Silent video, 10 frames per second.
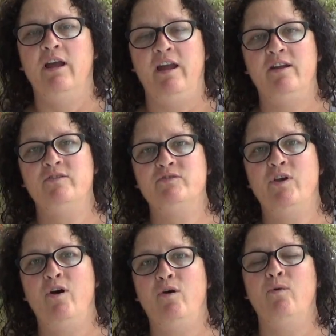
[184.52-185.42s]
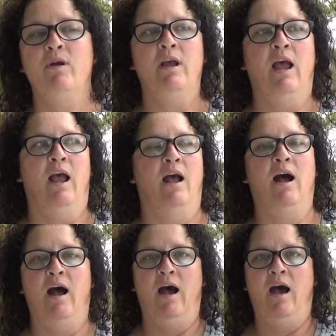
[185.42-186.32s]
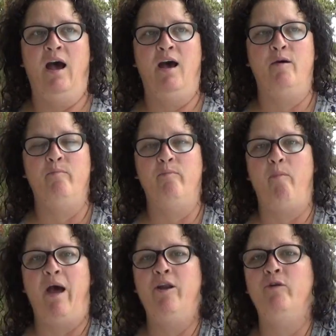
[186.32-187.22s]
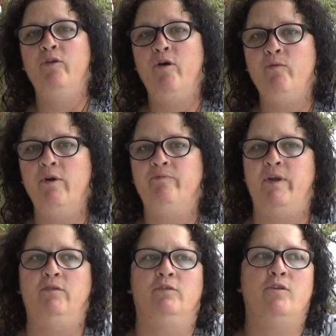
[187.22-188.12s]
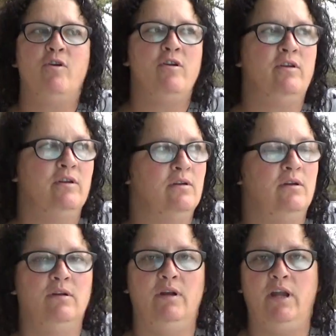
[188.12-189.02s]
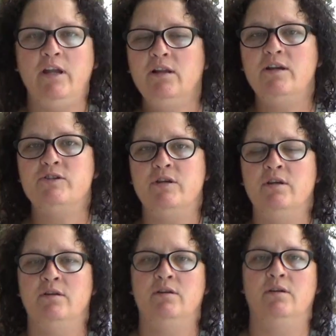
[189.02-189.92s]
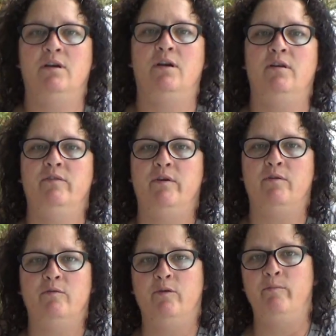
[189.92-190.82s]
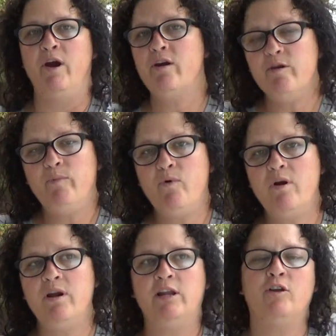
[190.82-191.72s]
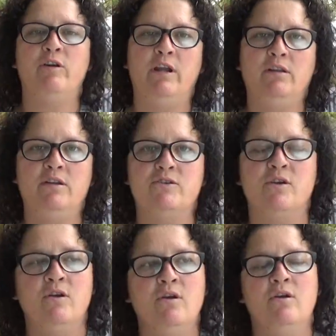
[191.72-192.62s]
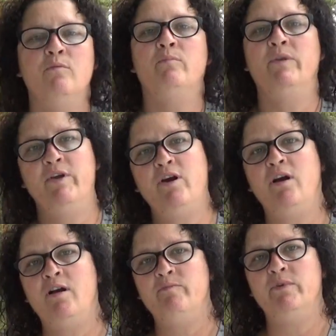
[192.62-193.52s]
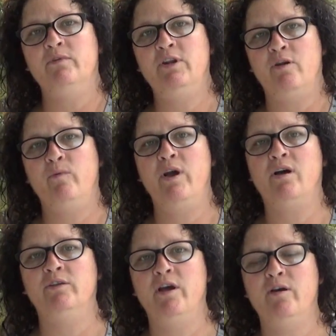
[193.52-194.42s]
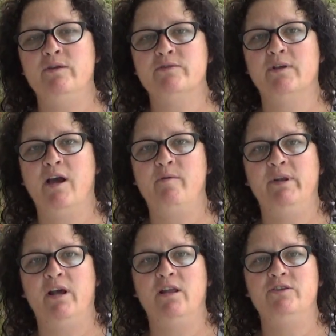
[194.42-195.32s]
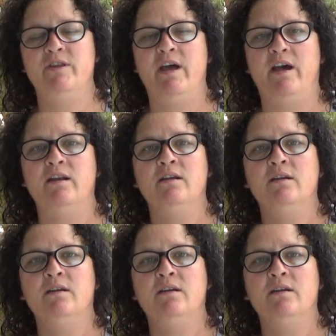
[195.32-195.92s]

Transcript: And so I don't know if they learned English, they're American born and learned English, but they're, we all know it's common knowledge that